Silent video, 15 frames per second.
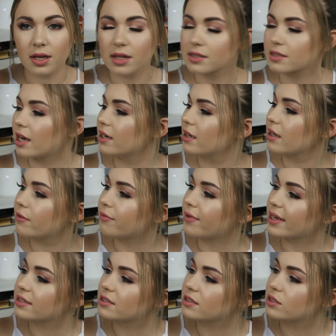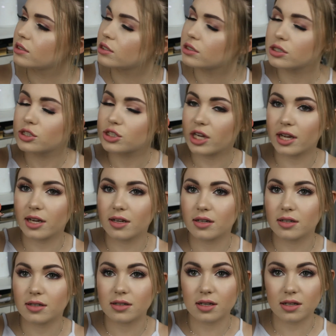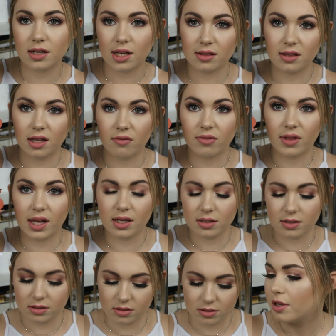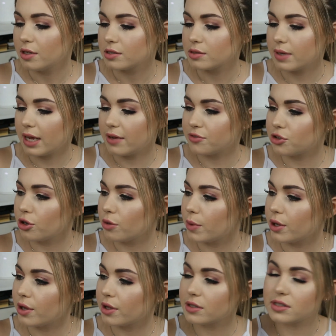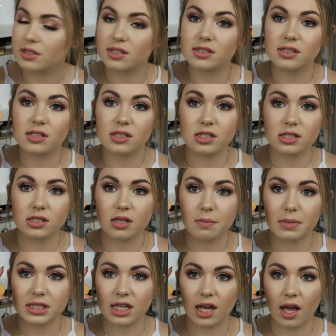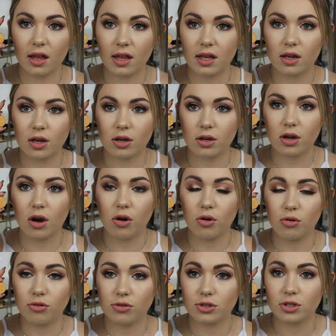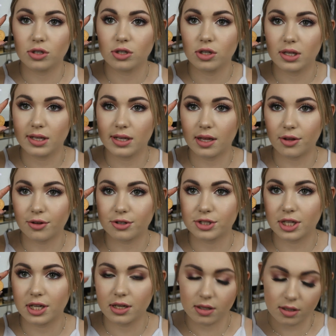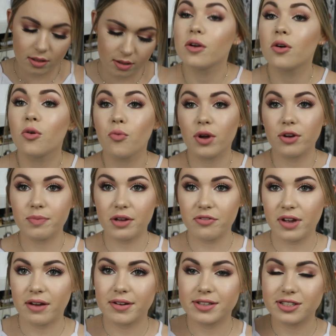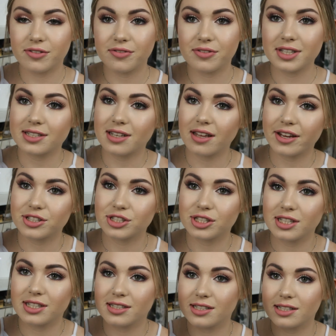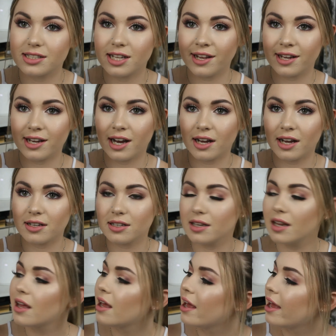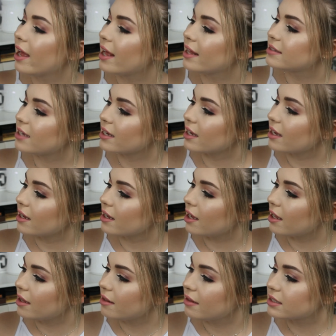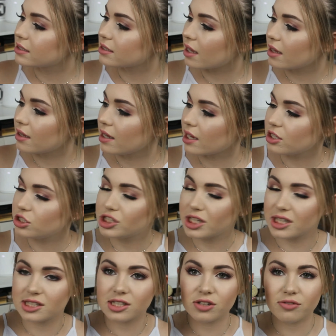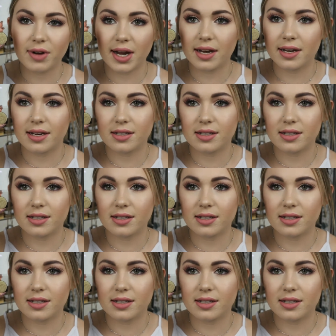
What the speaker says: It's kind of like a rust shade. I love that. So we have Two Birds is this metallic gold yellow shade. One of my favorites of this collection is Tea Garden. It's like this like jester green,